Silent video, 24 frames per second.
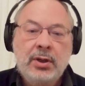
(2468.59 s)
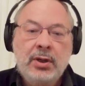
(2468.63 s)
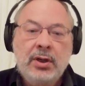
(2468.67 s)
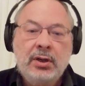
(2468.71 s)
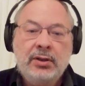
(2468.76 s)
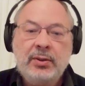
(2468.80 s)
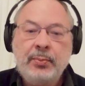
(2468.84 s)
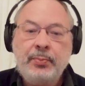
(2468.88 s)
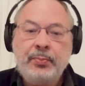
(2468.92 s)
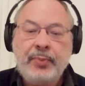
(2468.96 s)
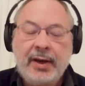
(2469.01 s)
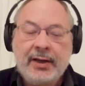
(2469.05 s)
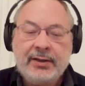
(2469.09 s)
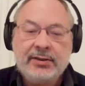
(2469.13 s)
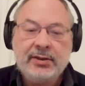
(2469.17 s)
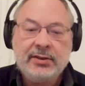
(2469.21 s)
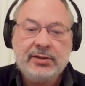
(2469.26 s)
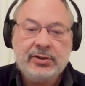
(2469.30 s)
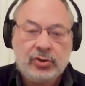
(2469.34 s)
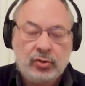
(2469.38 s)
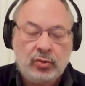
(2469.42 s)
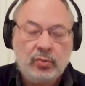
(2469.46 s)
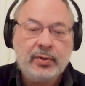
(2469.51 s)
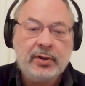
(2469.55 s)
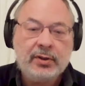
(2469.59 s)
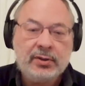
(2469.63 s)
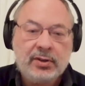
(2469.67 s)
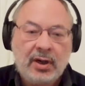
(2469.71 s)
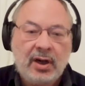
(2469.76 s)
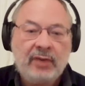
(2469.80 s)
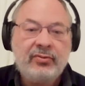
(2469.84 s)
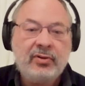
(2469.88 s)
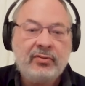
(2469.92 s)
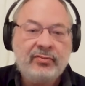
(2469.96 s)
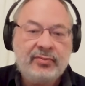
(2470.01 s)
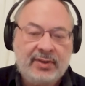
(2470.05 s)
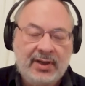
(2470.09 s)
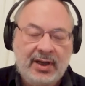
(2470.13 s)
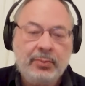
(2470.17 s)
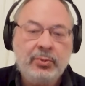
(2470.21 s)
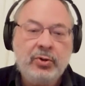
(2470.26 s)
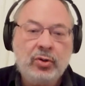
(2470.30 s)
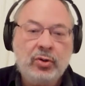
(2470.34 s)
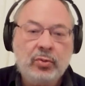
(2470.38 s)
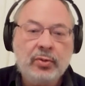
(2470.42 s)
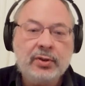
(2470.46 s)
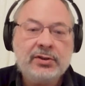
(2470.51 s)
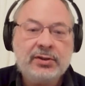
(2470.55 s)
The peasants, who were half of them
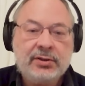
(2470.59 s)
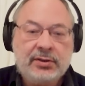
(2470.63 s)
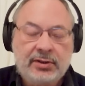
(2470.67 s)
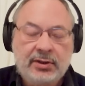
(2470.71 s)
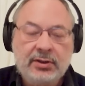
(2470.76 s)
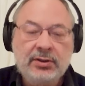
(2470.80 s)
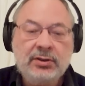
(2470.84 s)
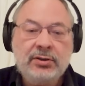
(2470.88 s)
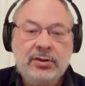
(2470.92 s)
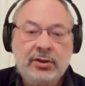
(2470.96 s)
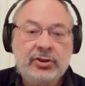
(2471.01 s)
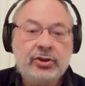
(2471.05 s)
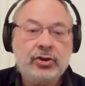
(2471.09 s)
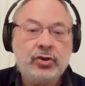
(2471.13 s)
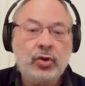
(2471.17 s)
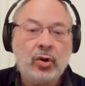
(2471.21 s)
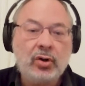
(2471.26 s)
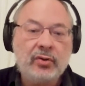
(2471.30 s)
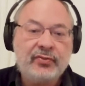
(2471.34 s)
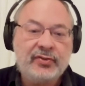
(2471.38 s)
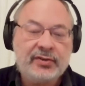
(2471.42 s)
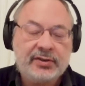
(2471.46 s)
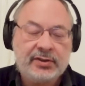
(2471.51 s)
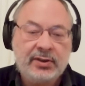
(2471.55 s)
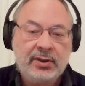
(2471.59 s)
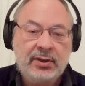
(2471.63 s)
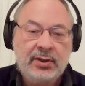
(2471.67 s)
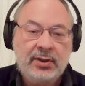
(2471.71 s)
who were still serfs,